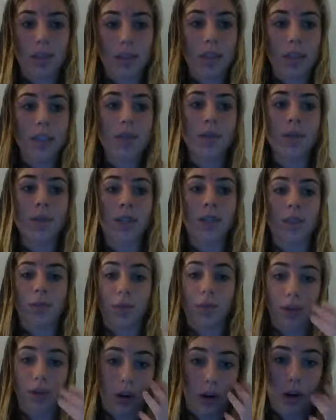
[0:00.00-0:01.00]
This one is
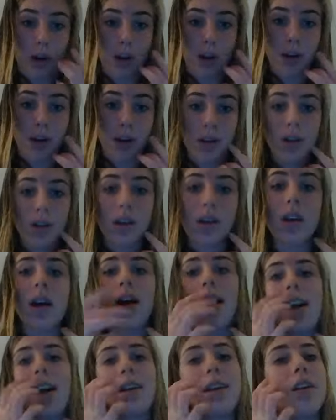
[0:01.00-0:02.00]
retarded.
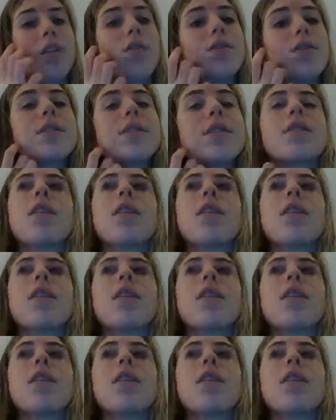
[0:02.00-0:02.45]
I know that